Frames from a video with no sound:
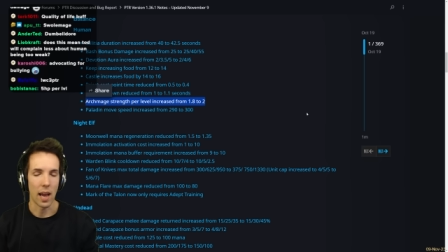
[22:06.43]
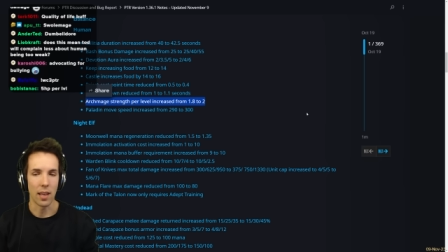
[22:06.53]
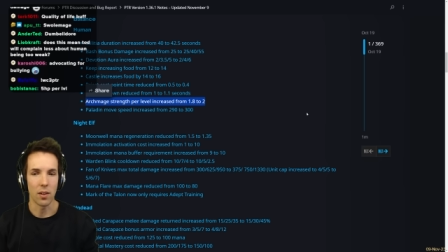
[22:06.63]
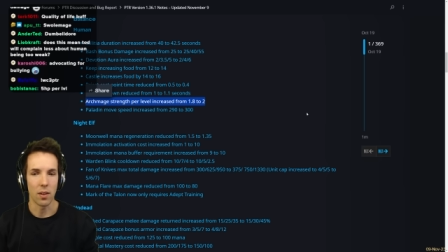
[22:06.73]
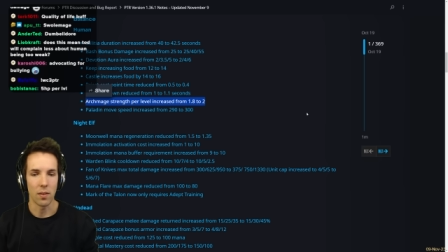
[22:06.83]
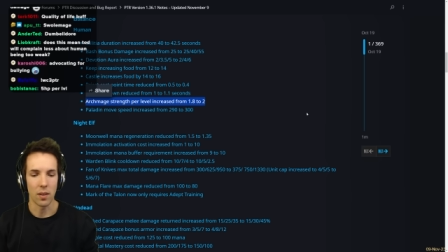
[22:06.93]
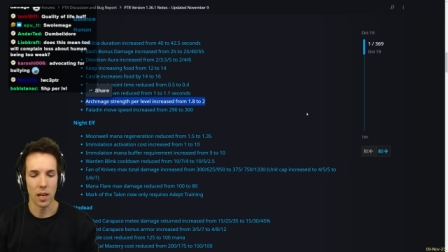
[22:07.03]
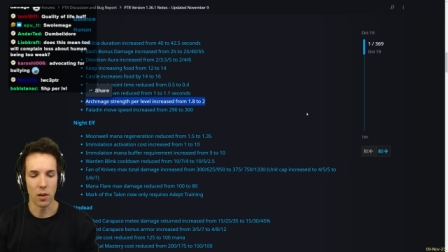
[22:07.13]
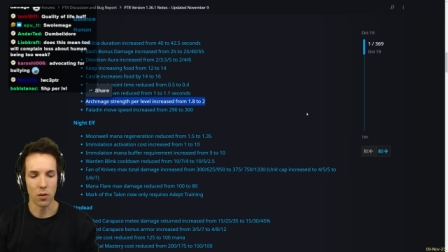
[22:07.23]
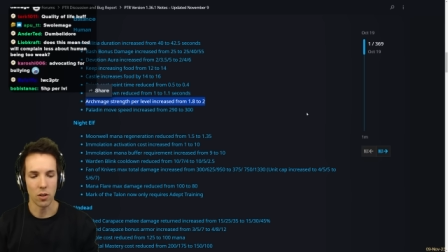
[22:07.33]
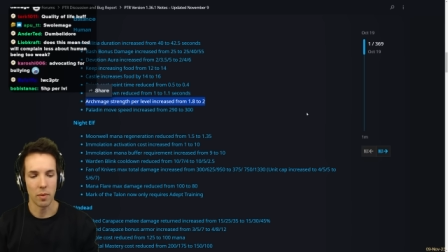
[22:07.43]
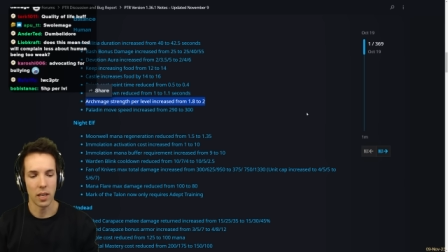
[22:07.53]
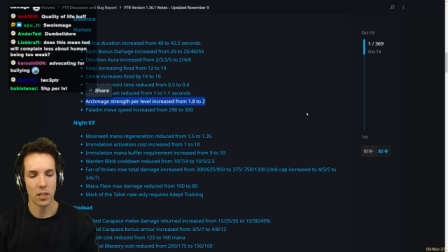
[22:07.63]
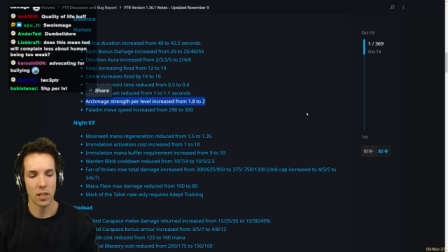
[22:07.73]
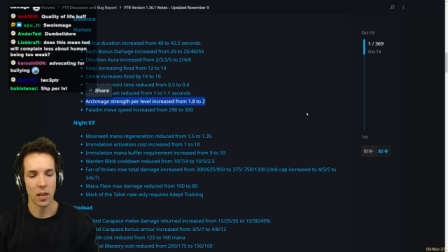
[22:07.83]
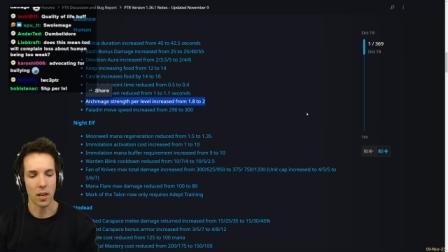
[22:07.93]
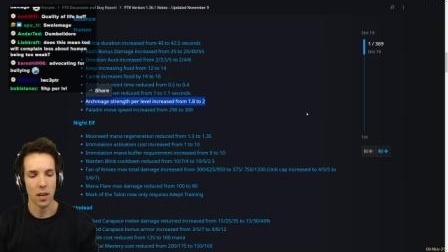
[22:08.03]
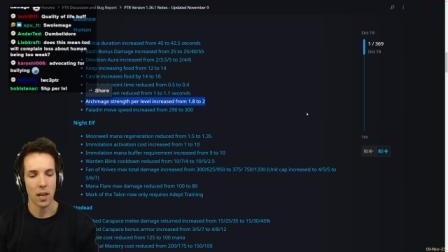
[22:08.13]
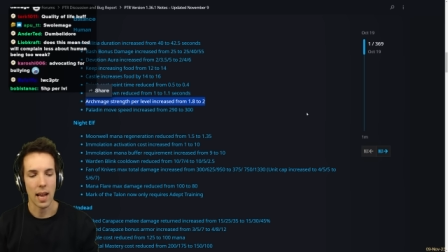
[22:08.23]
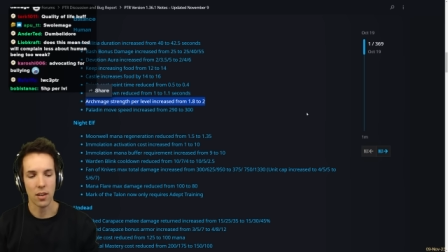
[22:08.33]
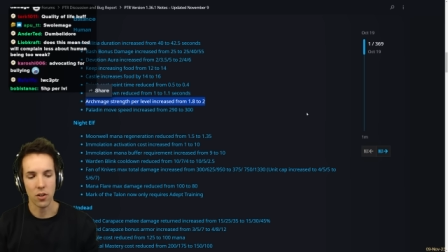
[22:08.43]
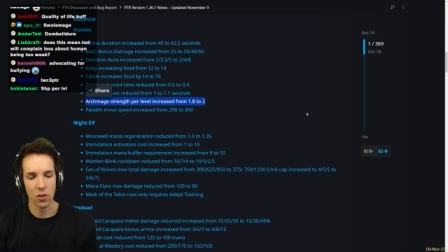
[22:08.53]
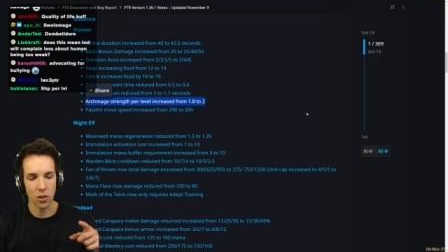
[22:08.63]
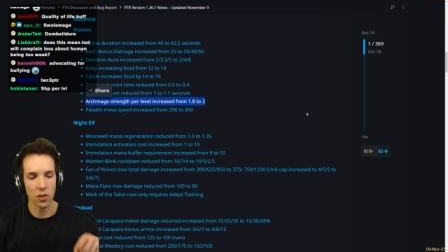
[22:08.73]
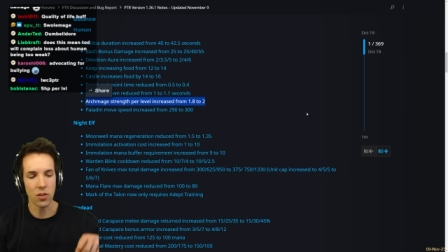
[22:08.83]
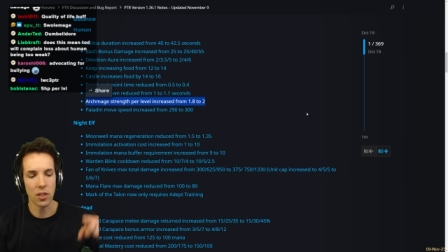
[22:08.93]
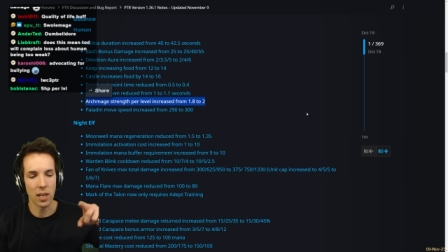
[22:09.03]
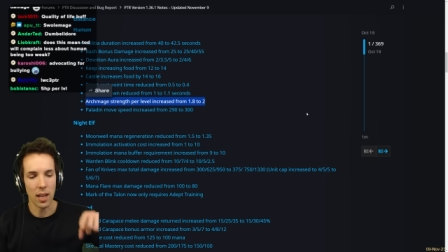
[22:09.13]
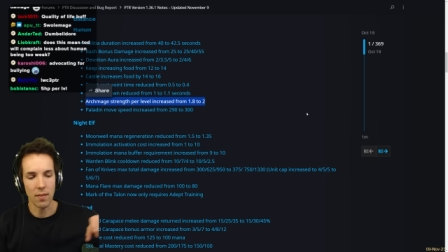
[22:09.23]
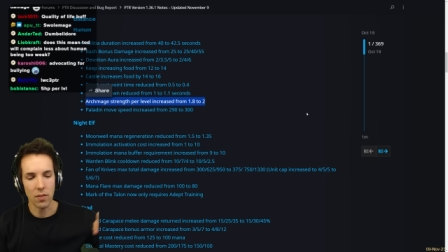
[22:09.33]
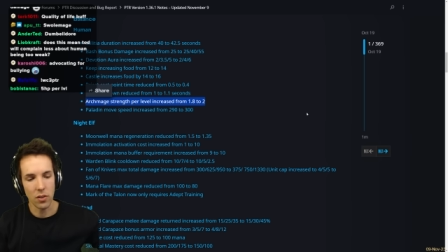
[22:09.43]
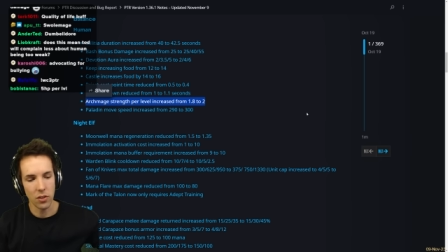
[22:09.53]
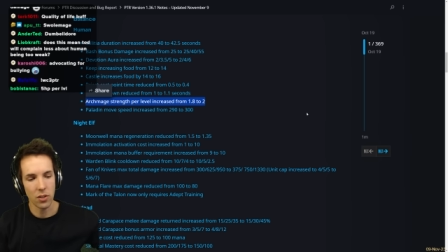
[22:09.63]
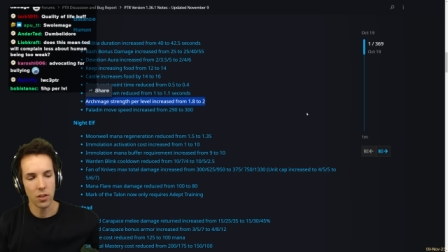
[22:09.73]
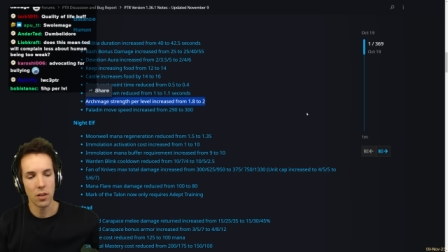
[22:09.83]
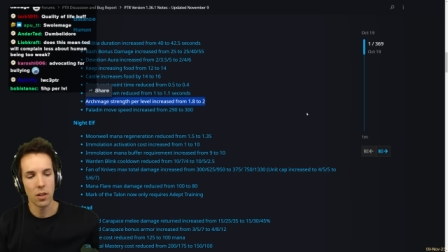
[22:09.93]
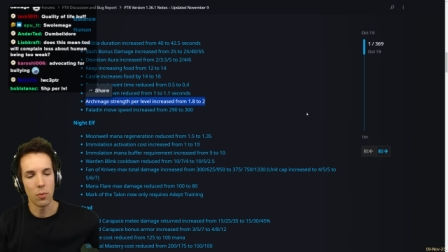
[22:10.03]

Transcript: and it also means that at certain levels,